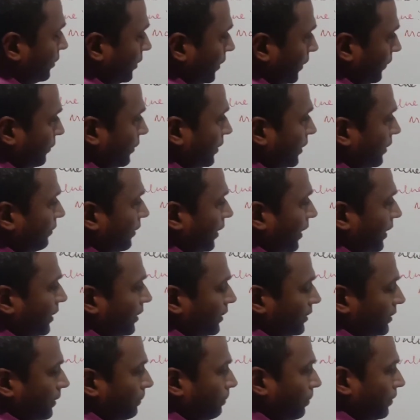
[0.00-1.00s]
If you divide
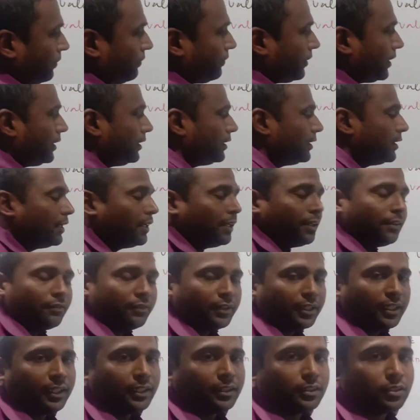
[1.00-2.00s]
and simplify,
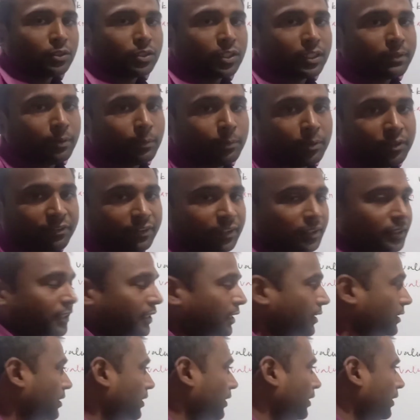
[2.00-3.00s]
very easy to remember for
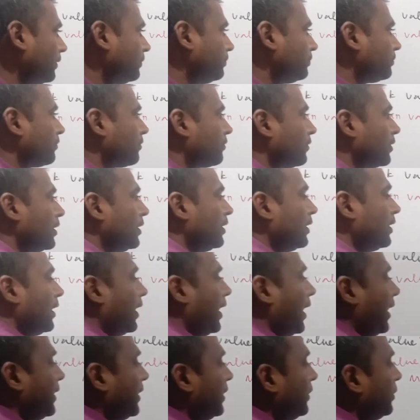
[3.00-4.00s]
CET.
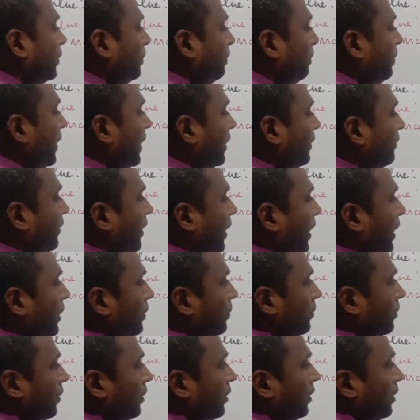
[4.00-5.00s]
And into peak
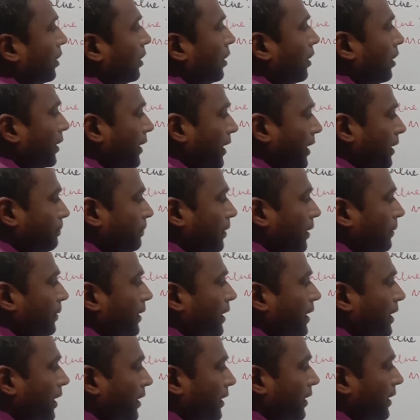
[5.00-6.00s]
value, it may
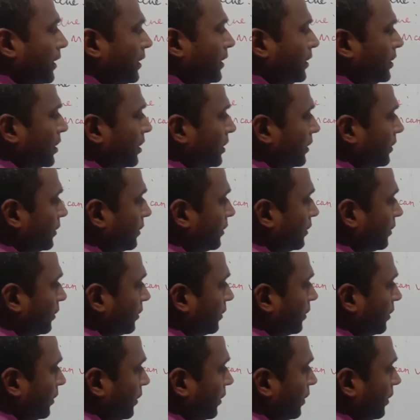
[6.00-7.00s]
be current
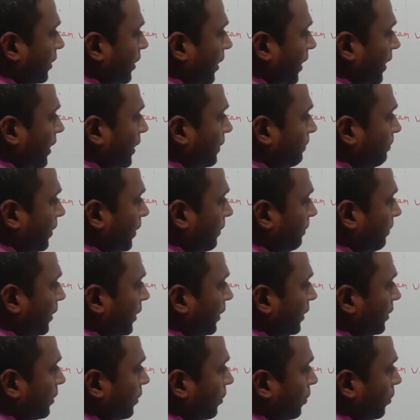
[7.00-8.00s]
or it may
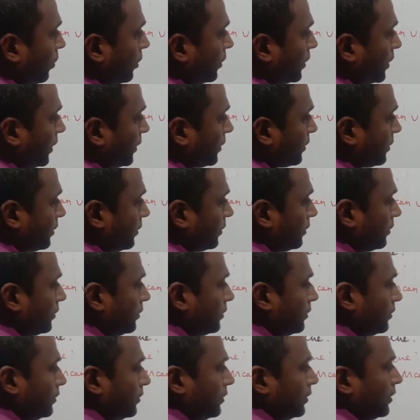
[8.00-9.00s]
be voltage.
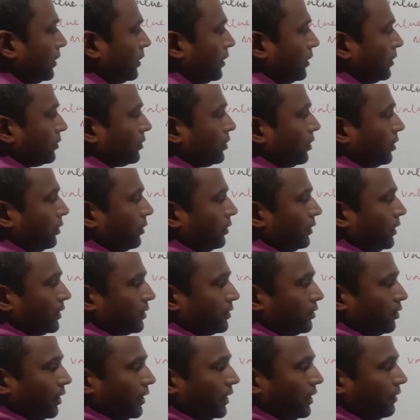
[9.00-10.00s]
So it's
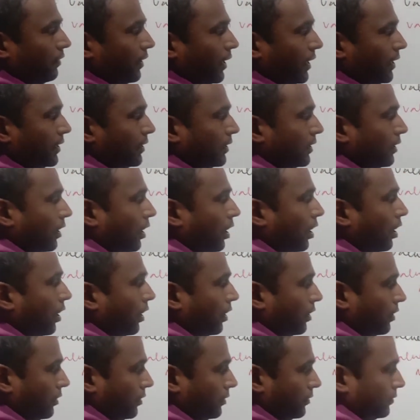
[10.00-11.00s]
not divide
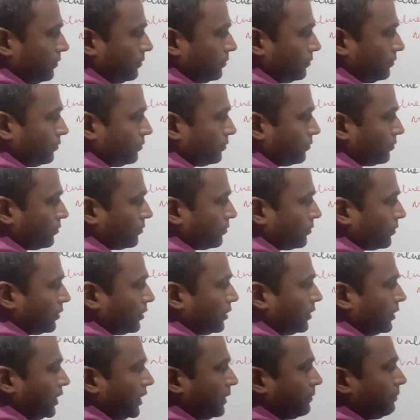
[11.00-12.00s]
R.
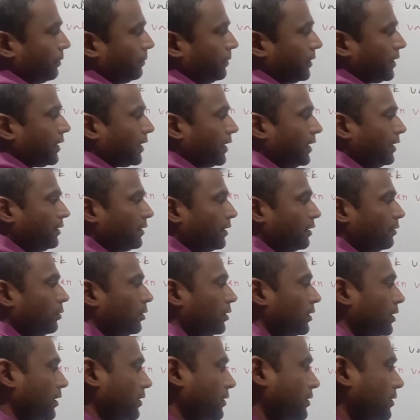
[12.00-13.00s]
It may be current or
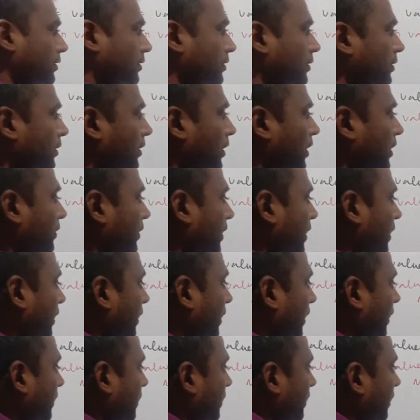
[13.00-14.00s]
voltage. Or you can
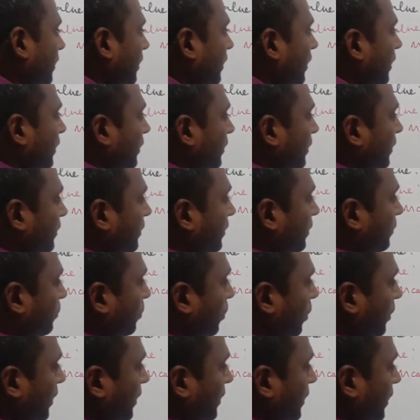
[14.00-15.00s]
write this is
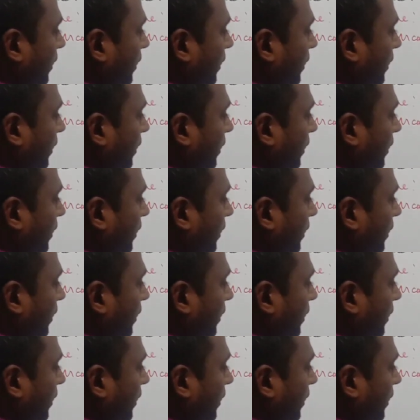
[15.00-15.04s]
voltage.